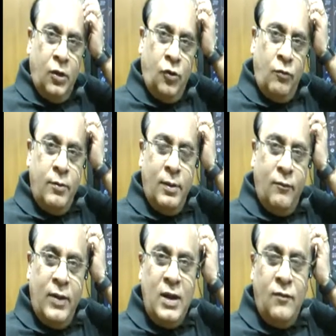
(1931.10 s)
So we will
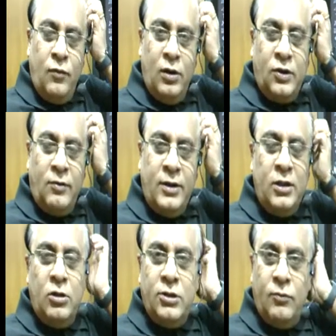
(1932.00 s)
wait for
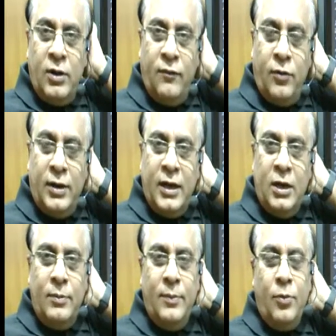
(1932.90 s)

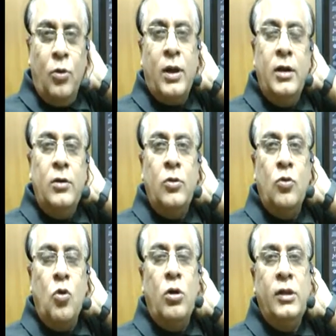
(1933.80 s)
17,148 to be broken to
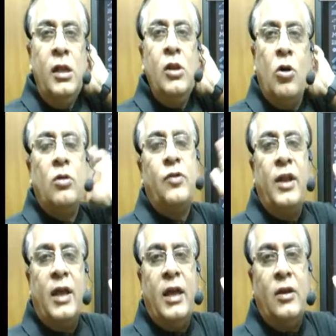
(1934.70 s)
go on the long
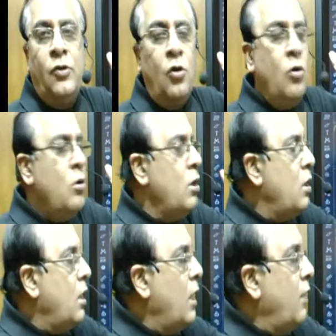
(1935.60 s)
side again. So
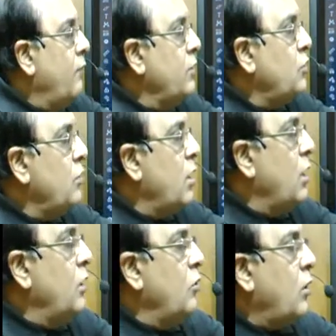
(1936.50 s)
we should
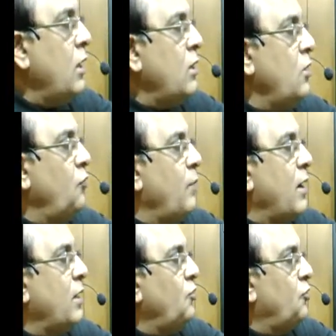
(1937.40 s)
look at this
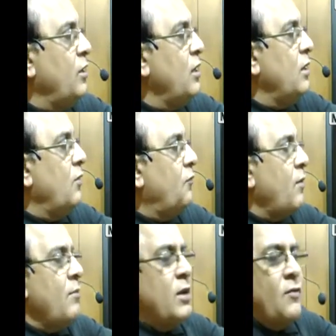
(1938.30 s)
market still
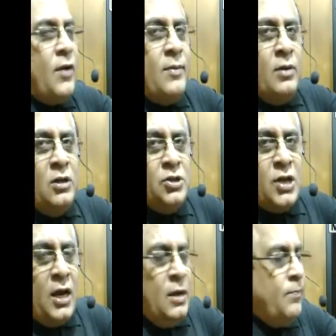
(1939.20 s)
from in a 5-minute
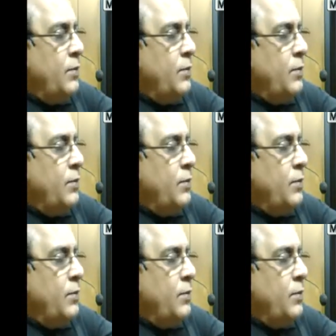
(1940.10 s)
chart.